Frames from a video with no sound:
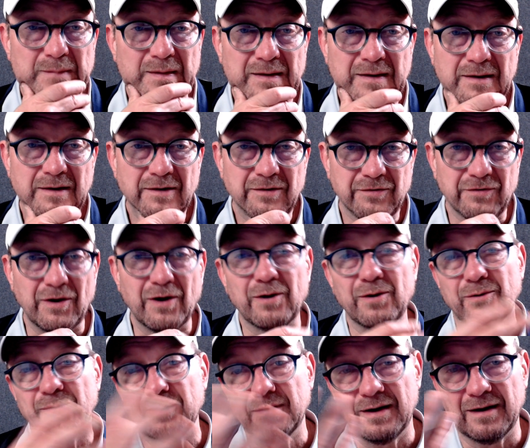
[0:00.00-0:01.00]

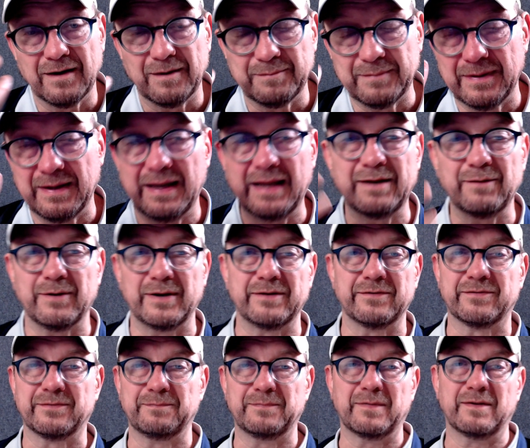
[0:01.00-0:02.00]
So
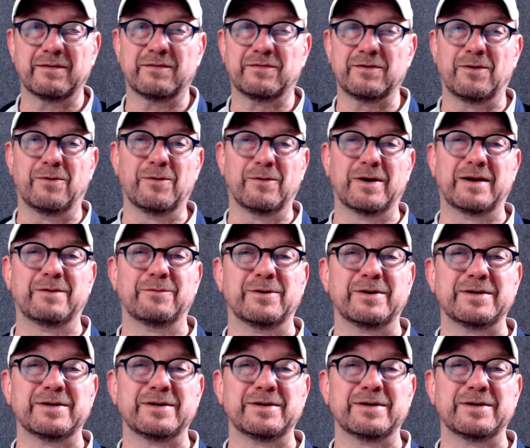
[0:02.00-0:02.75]
anyways, So what it was